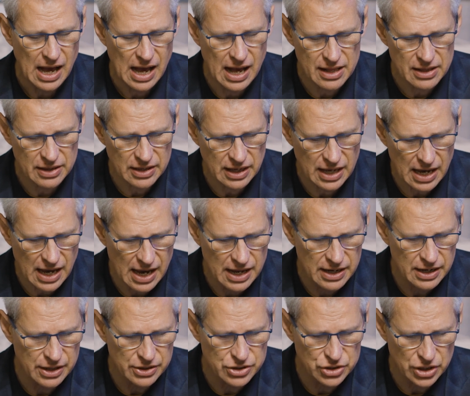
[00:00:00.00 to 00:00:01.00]
and the
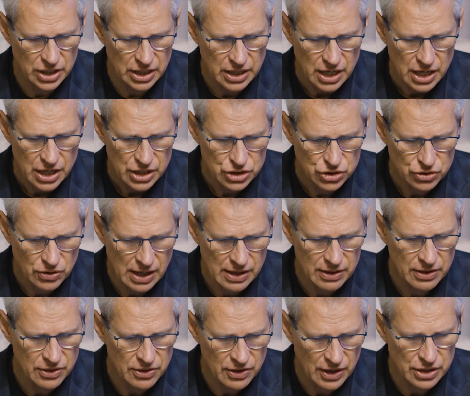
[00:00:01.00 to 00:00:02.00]
energy
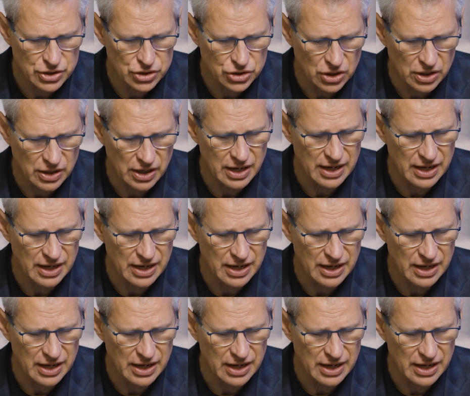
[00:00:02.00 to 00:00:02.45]
transition.